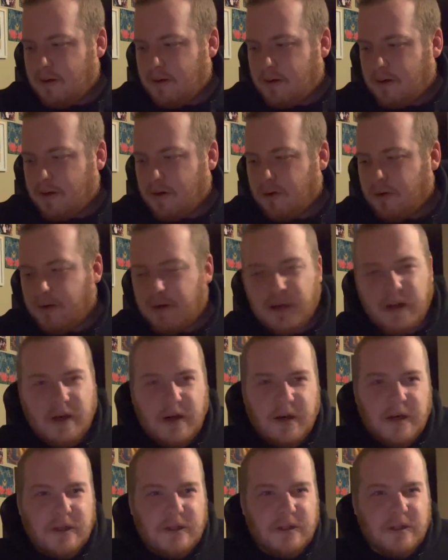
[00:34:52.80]
Code
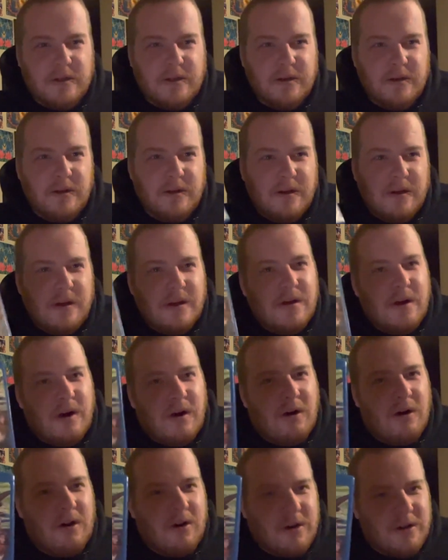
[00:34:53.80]
Geass
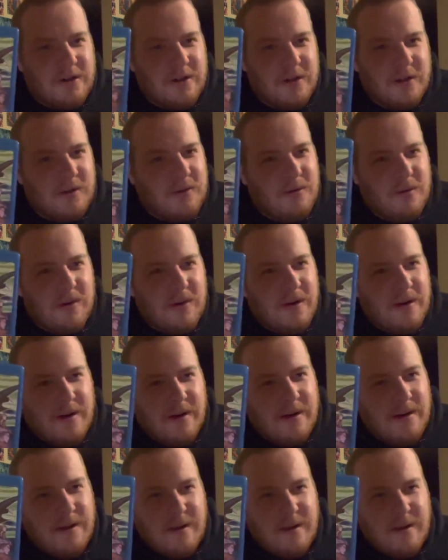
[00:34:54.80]
R2.